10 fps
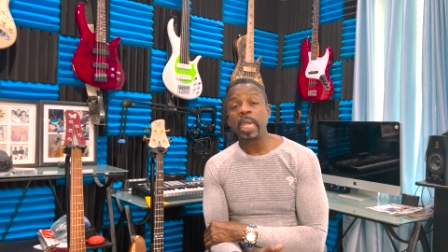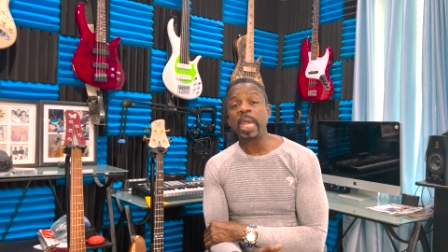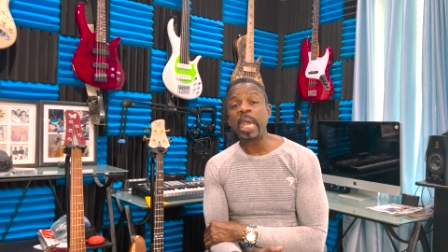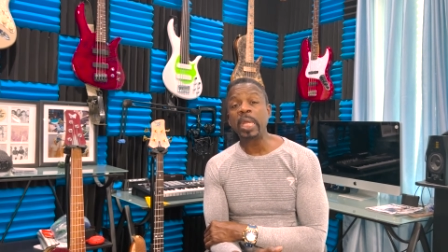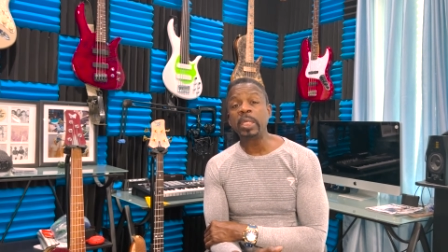
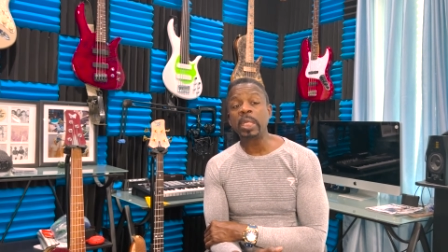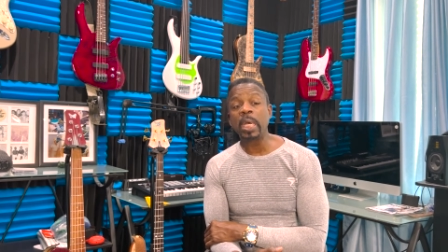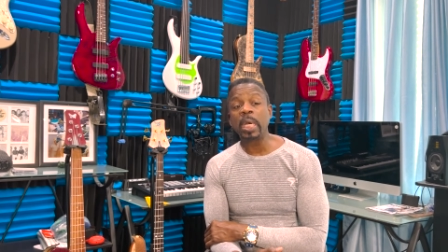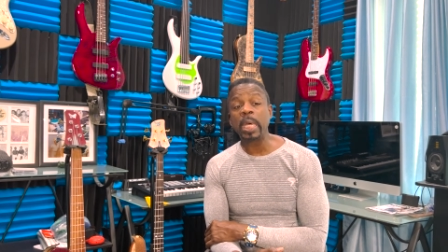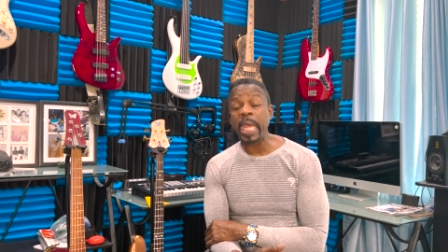And
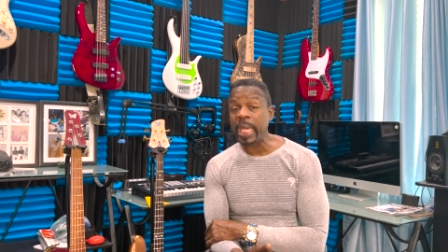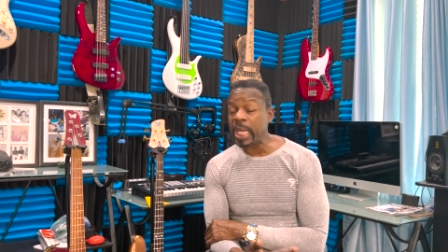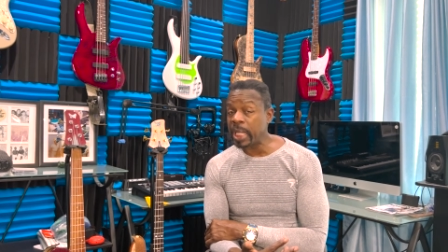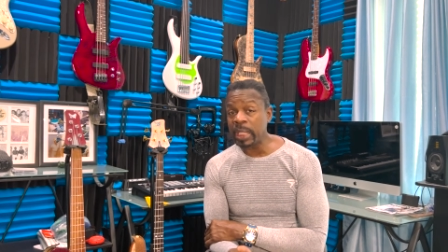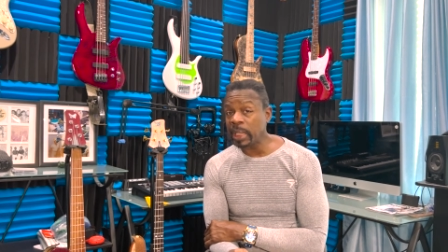A,
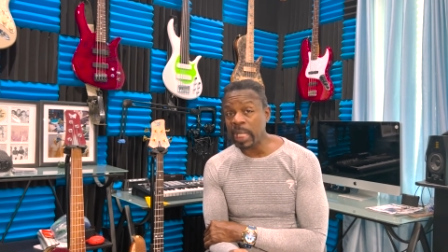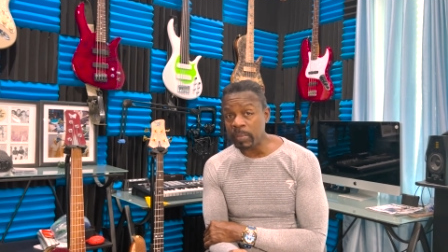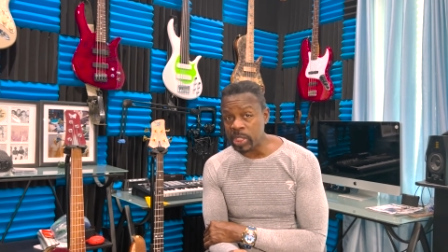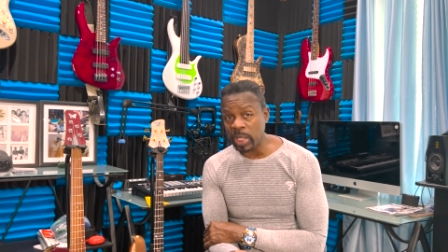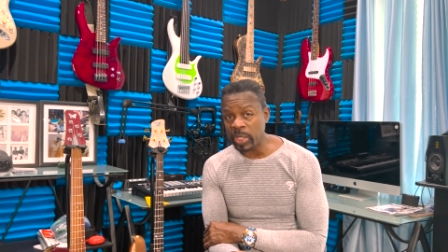I didn't let
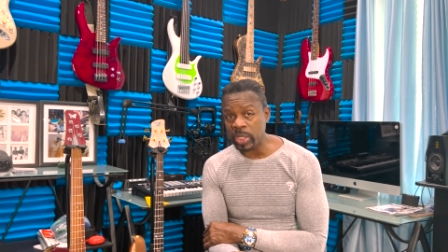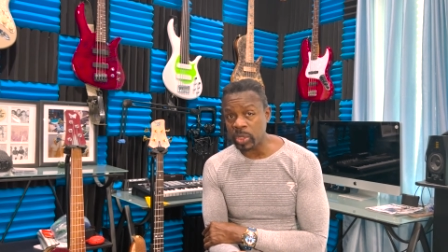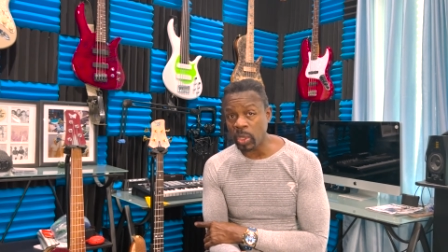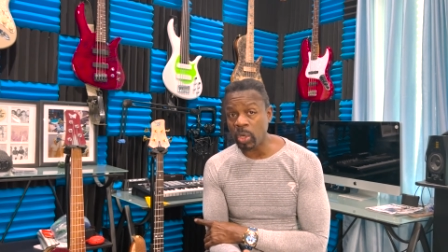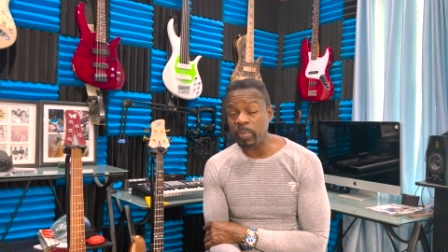them tell that
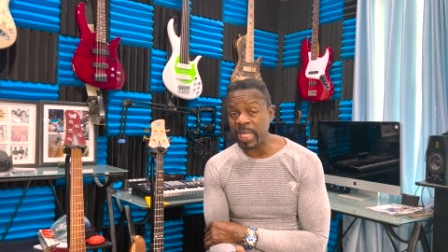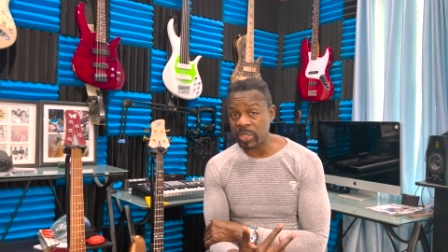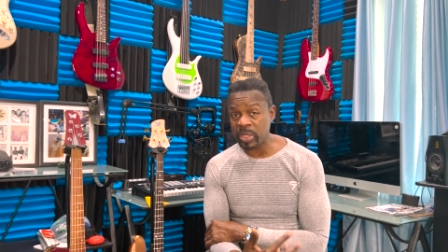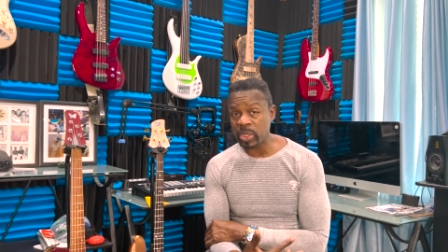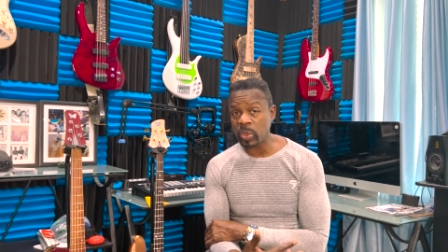to her, but that's
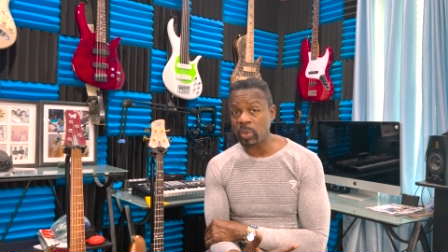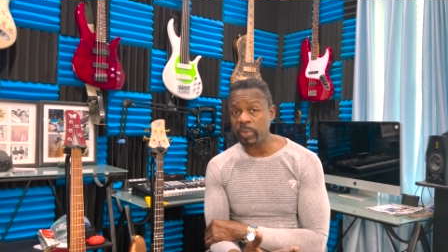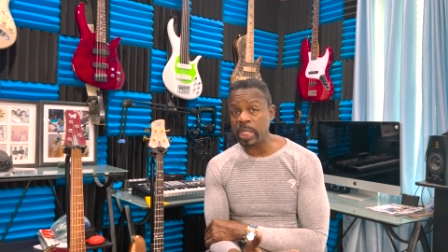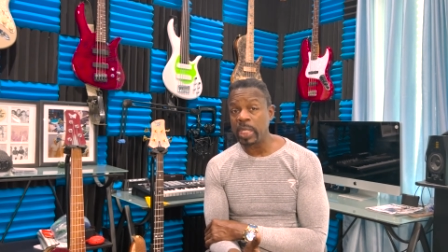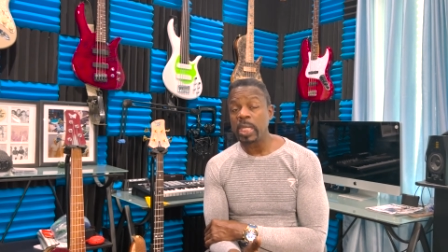what they told
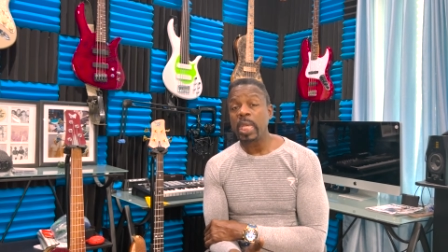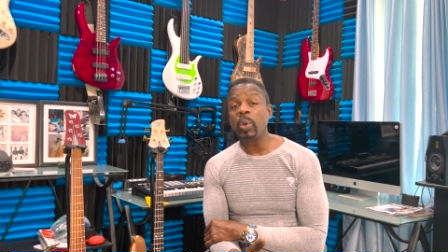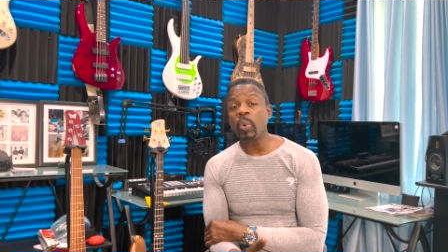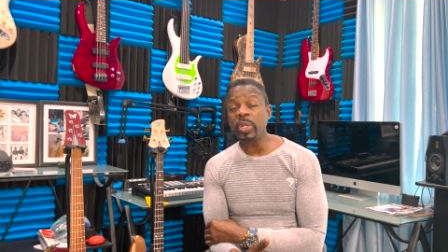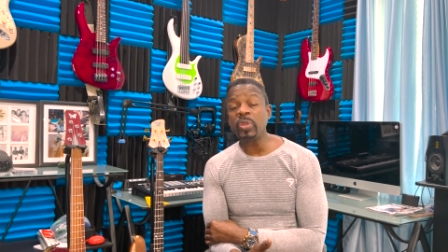me.
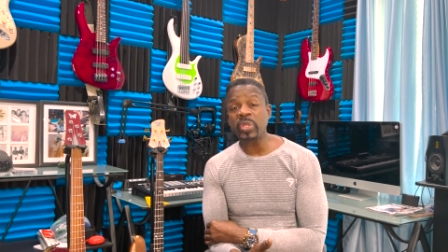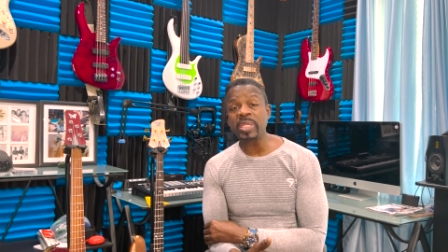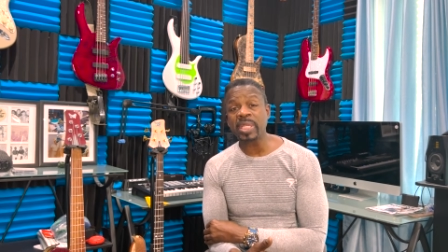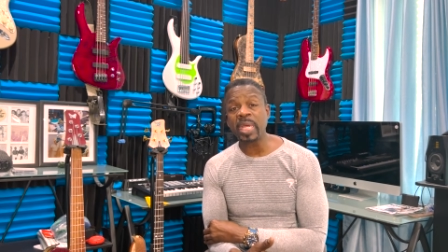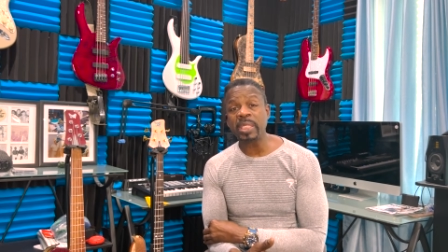And one of the
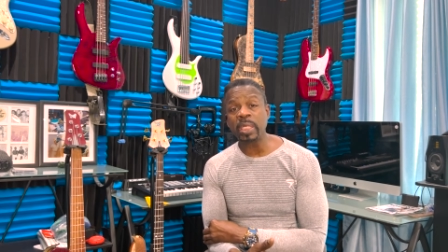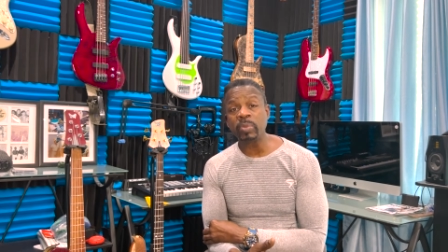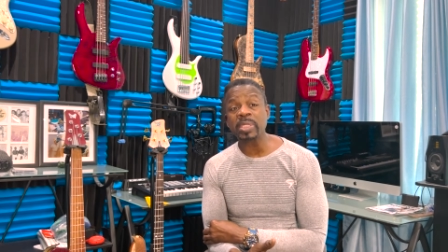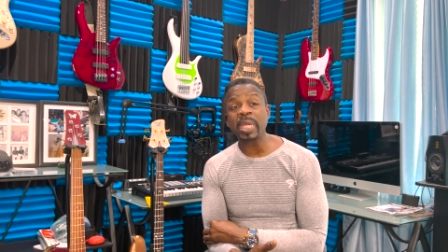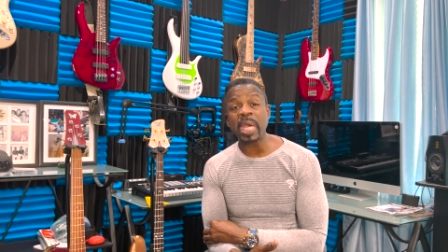things that I did
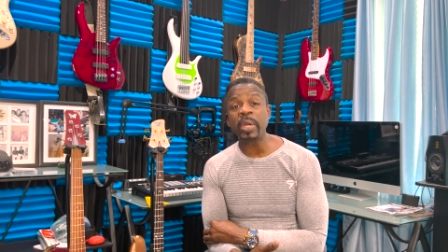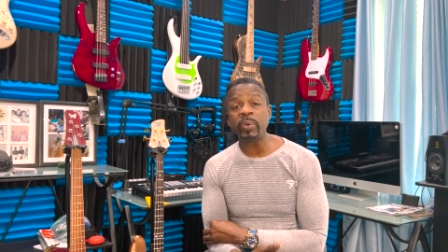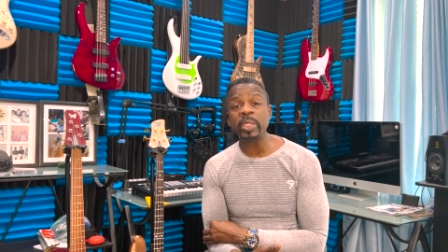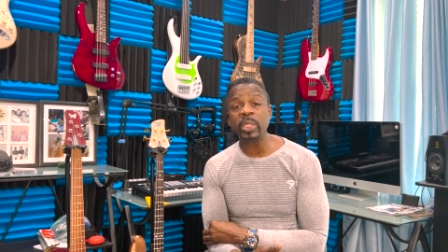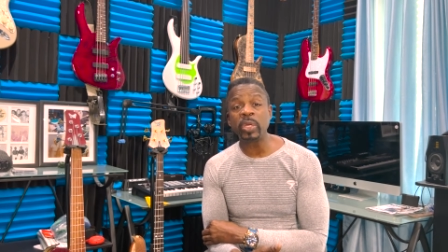was I got her
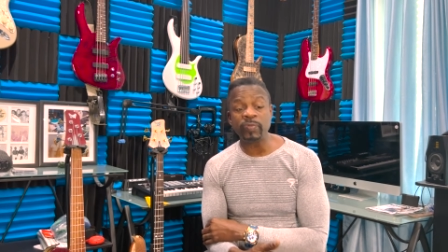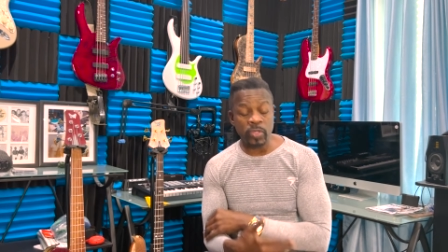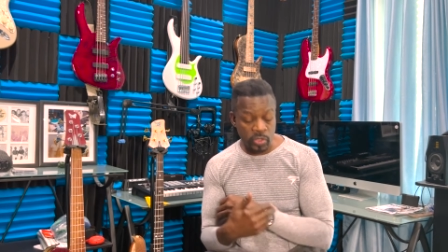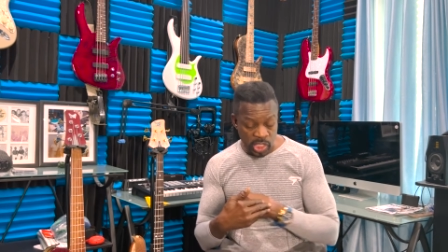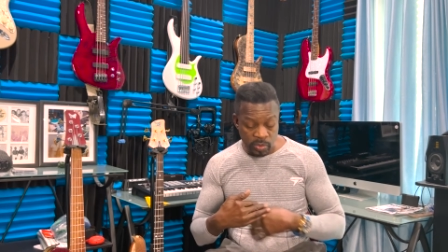in there, even
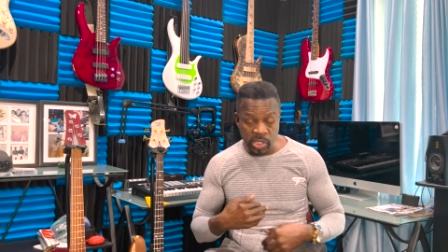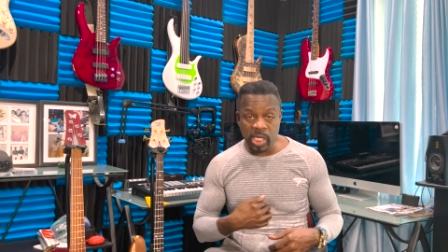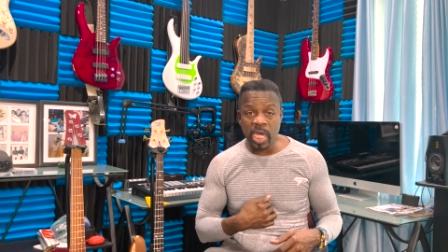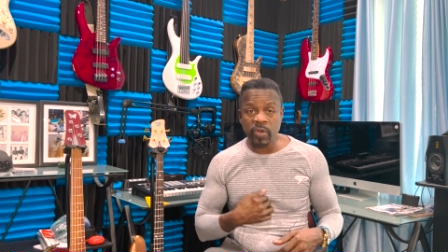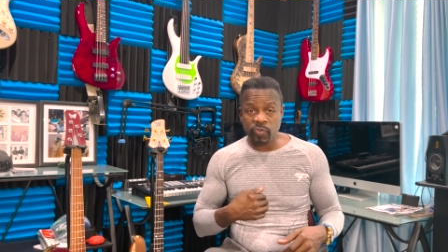though she was
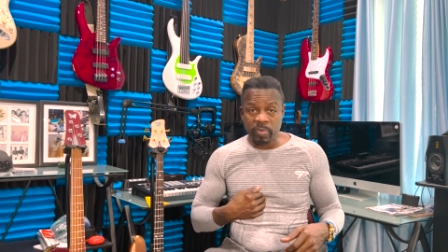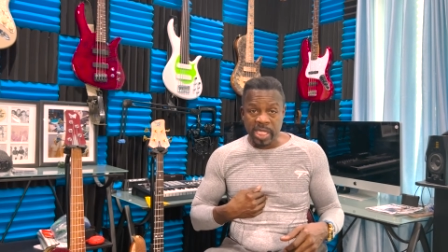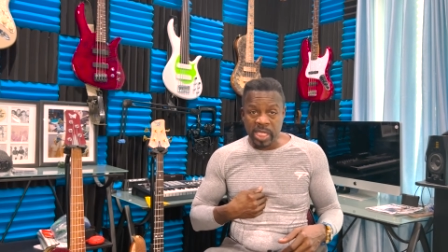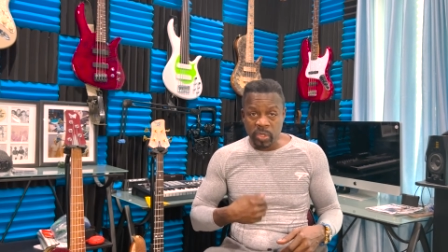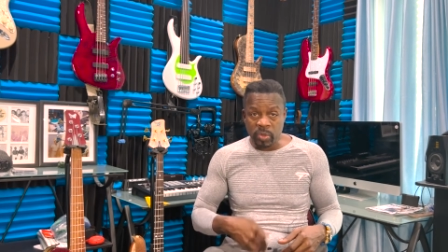cut from
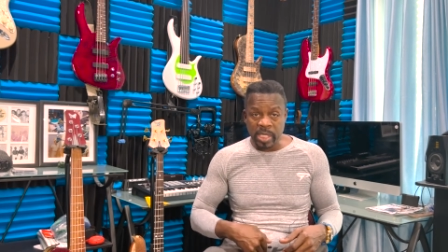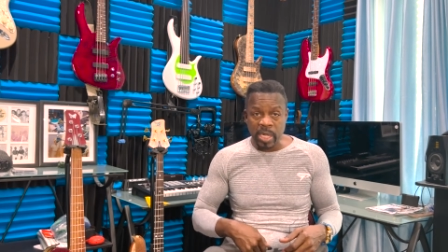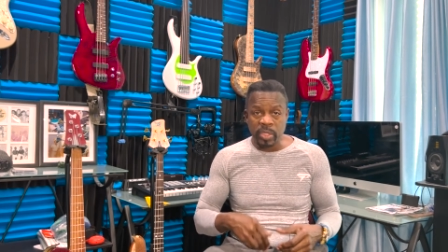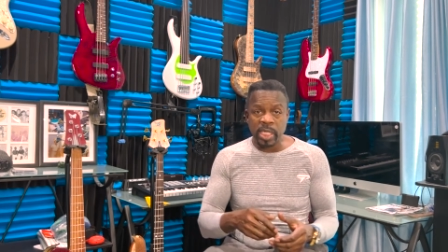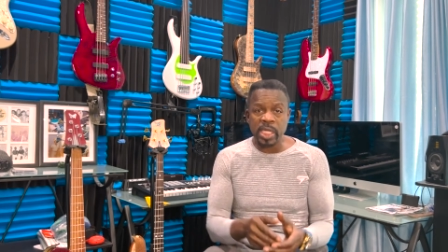here
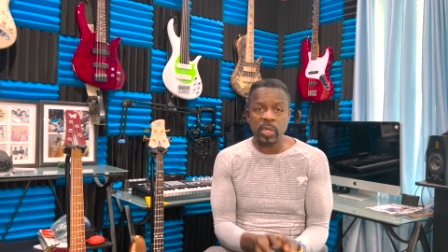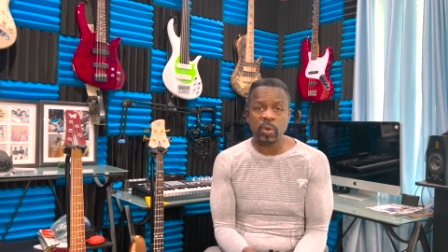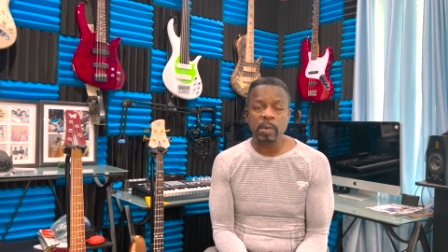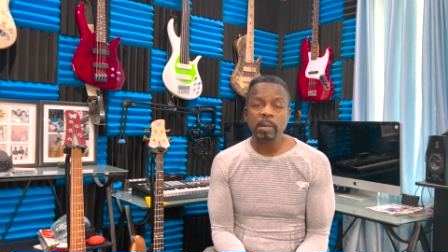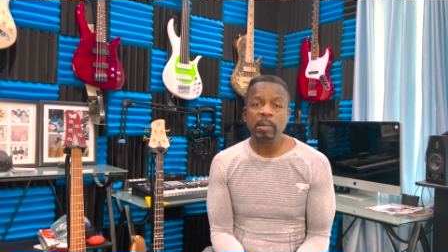down to
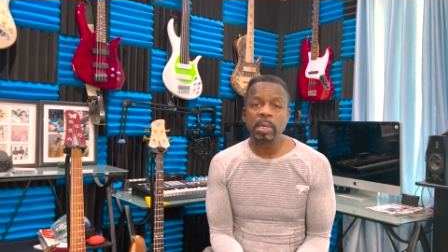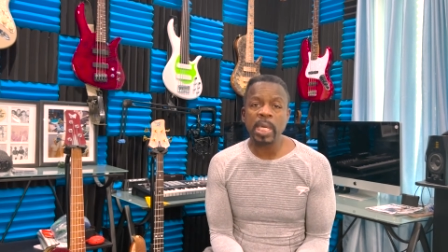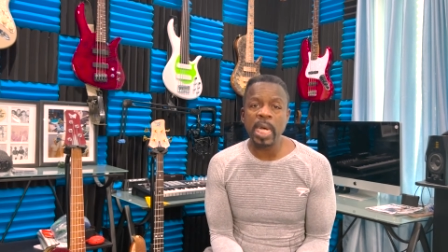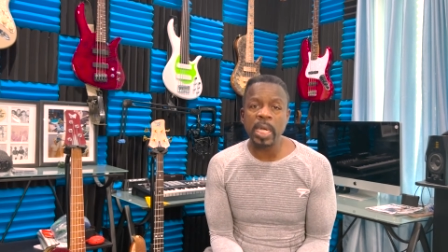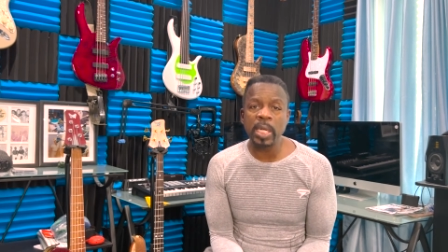here,
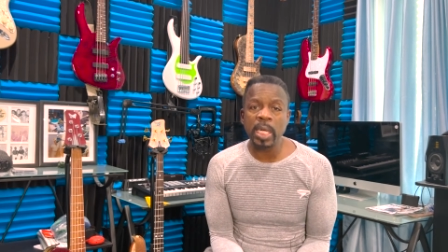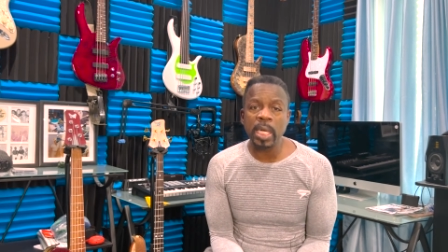uh,